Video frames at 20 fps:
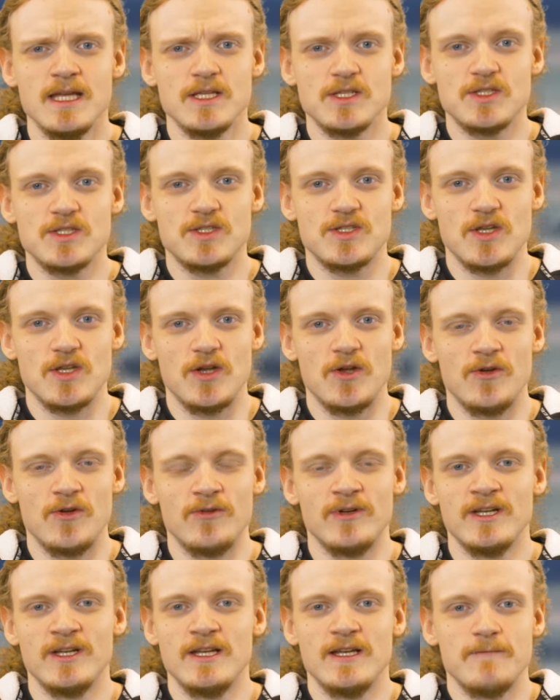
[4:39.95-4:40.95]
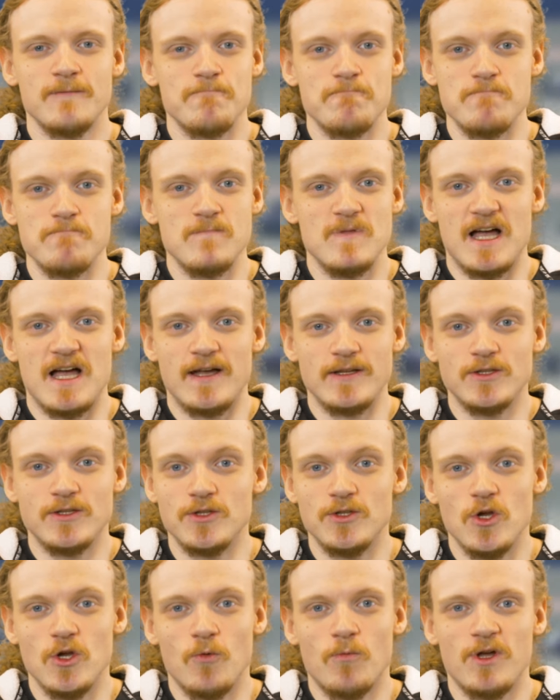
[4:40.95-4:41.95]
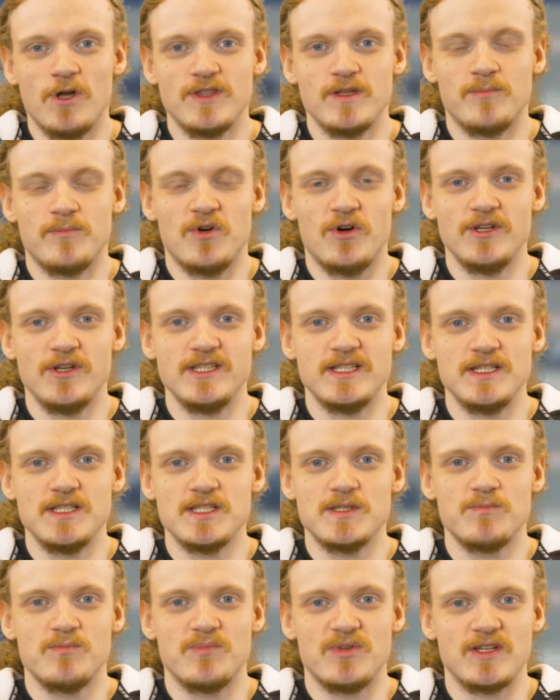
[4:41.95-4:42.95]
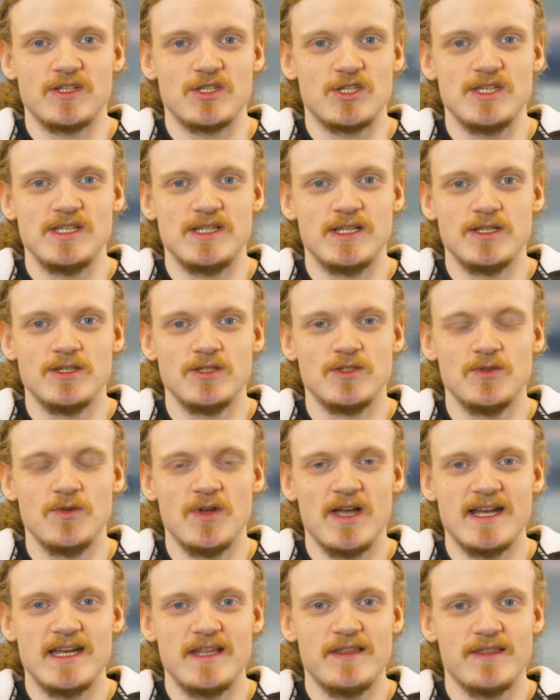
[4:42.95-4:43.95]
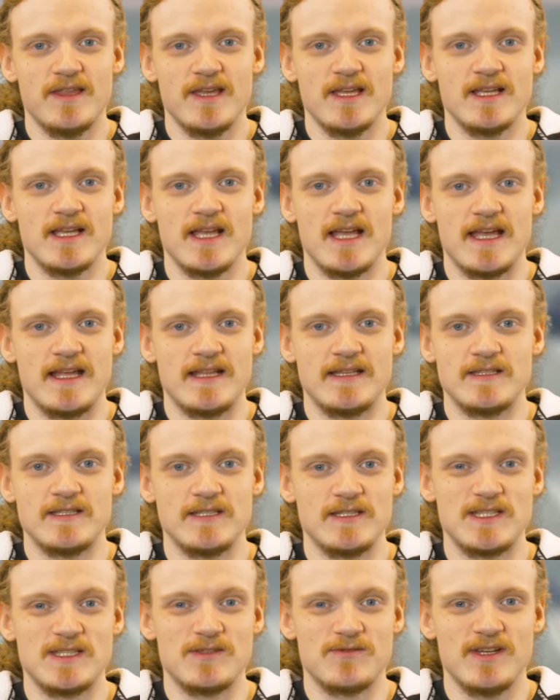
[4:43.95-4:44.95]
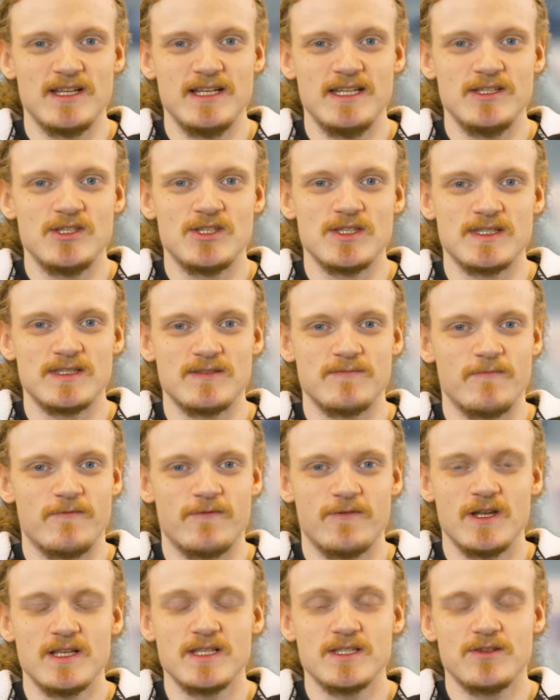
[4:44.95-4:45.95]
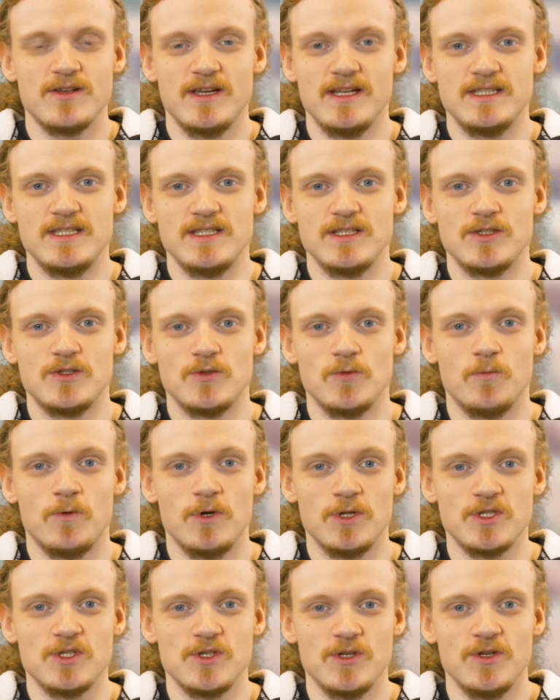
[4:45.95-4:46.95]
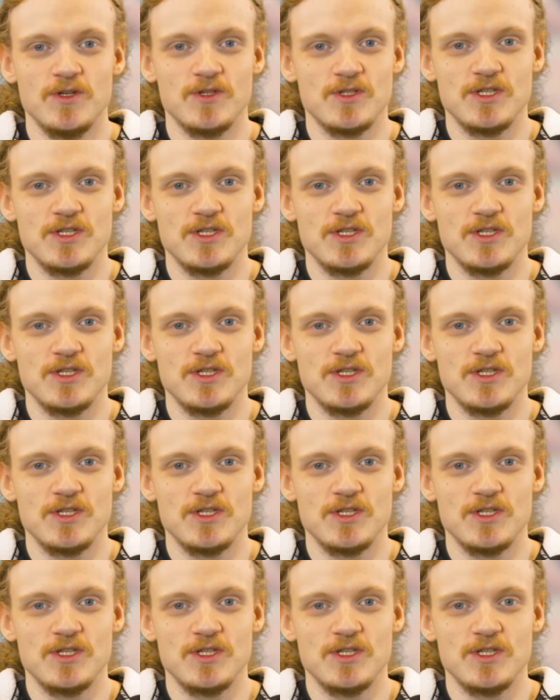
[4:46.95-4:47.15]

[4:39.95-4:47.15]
So I don't know what the point is, but she didn't do anything, and it's really just frustrating to watch her.